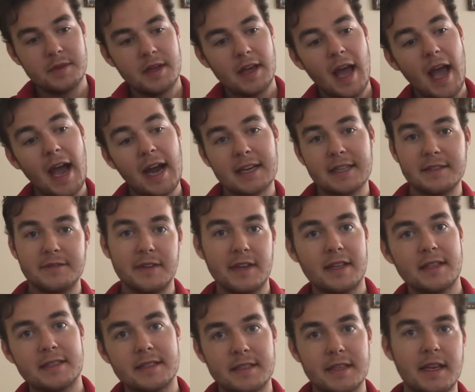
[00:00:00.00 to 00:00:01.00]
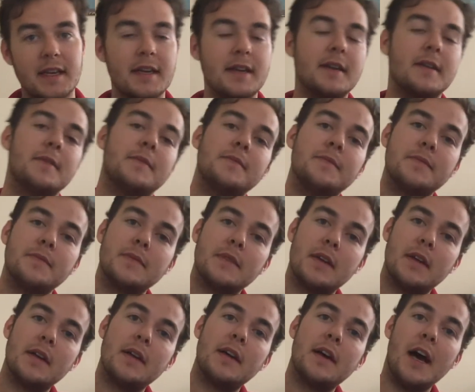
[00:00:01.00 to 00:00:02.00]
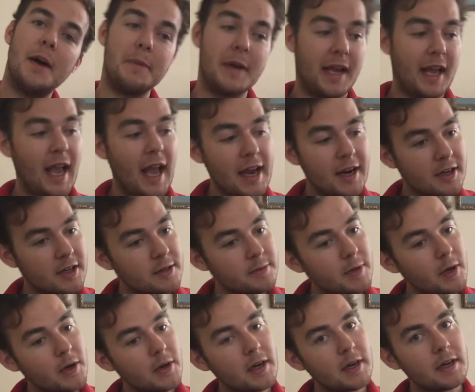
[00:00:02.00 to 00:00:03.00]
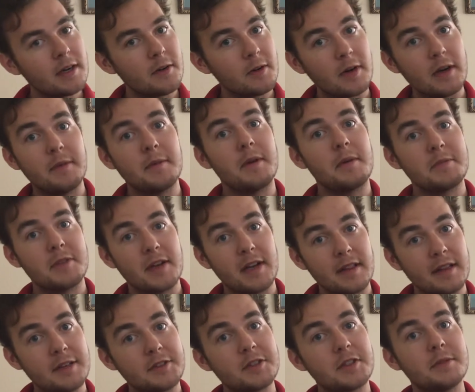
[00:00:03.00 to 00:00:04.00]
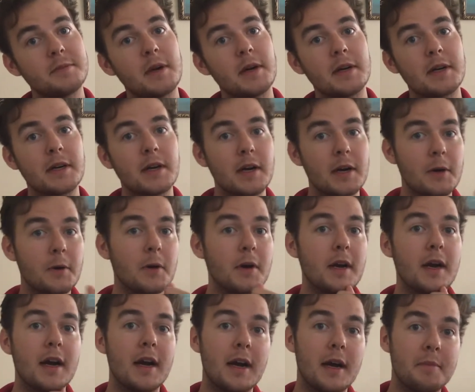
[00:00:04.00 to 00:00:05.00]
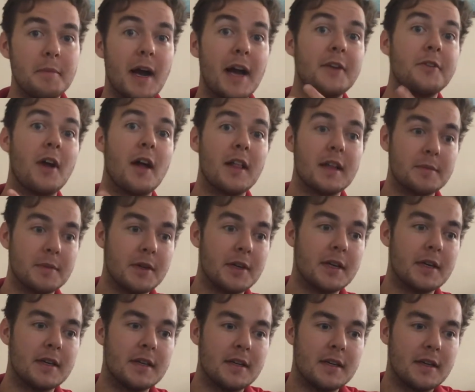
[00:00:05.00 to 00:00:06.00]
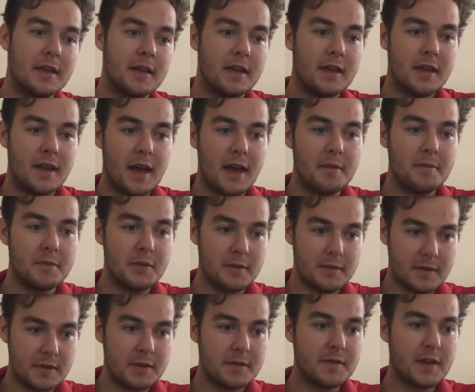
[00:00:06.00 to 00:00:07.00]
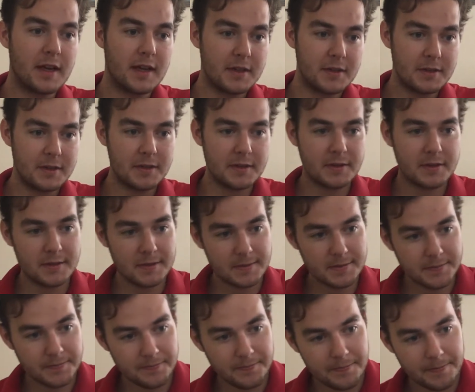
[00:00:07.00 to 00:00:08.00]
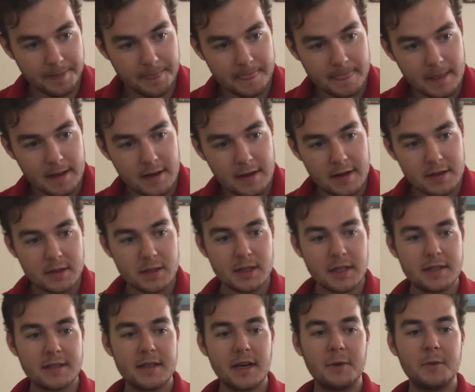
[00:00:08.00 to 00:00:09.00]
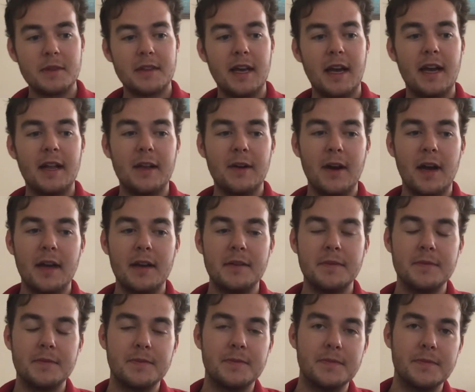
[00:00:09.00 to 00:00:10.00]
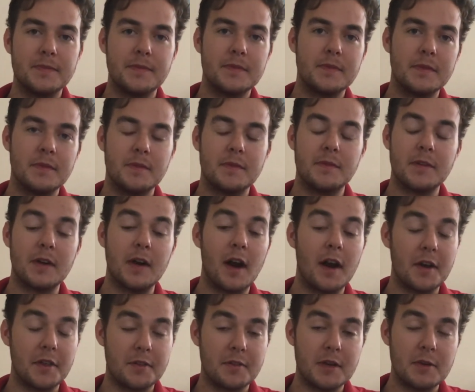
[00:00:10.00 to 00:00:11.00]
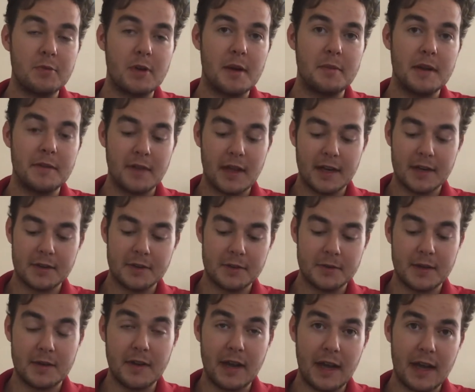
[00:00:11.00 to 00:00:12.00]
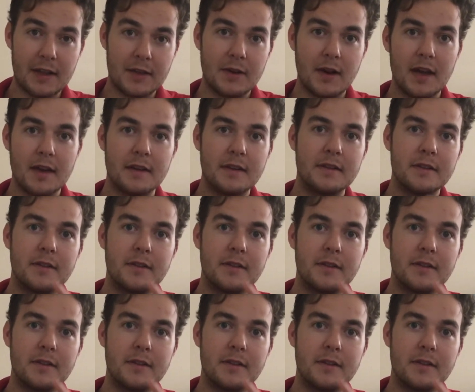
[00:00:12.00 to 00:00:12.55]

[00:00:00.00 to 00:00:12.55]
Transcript: activates a mechanical motor, or electrical motor, or a hydraulic motor that moves those flight controls. So let's start with the aileron for our 3 primary flight controls. We have aileron,